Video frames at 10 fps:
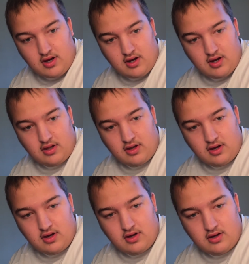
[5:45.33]
And
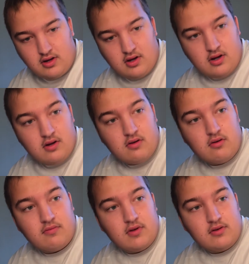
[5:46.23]
then, oh,
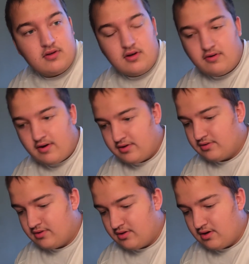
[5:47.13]
there's the directions
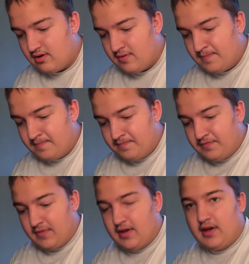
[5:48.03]
right there.
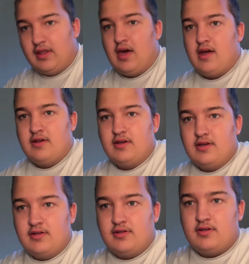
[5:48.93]
And then
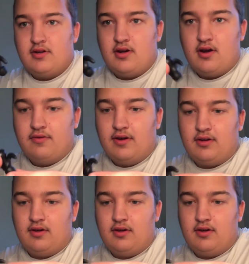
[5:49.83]
these are like